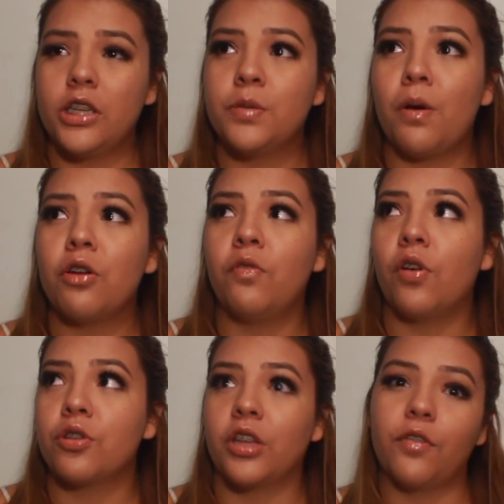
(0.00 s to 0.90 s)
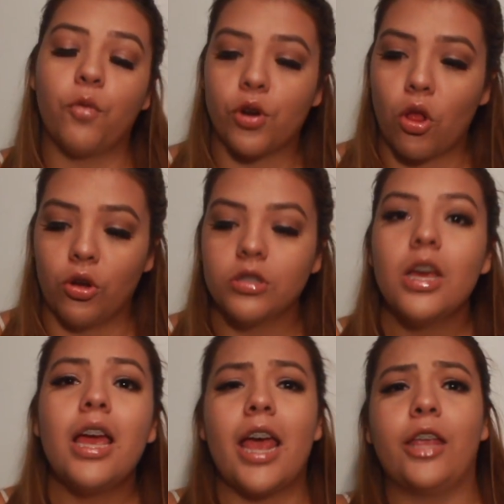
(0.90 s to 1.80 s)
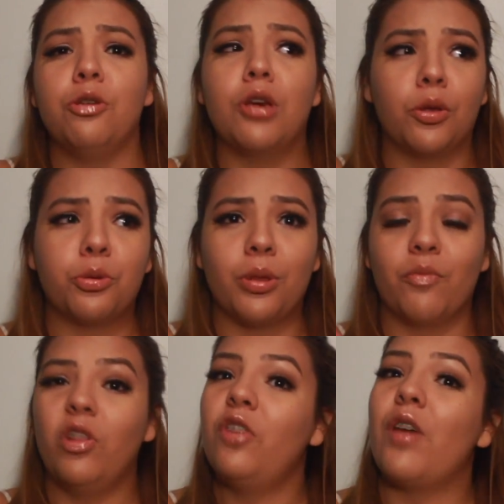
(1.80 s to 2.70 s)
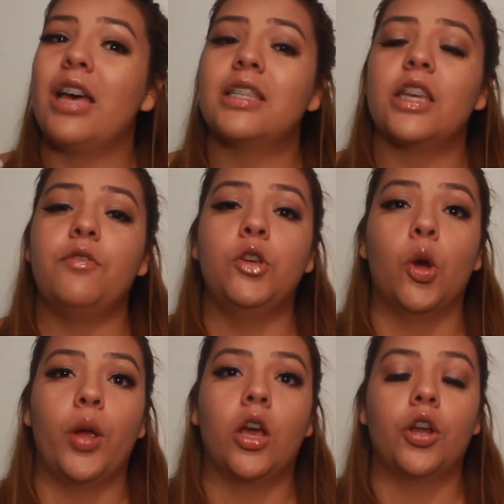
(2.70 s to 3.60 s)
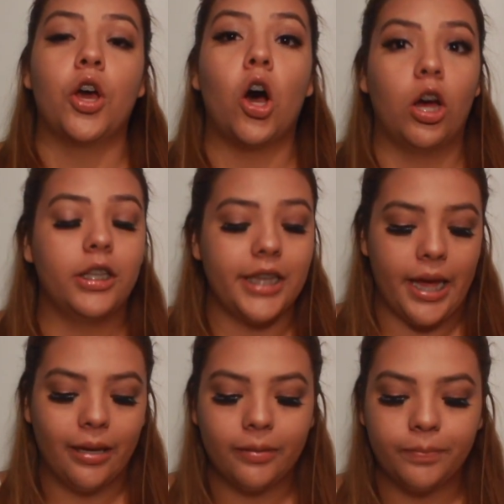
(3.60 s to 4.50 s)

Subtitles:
Each bottle of water is like $4, and you go through them really fast if you're going on a hot day.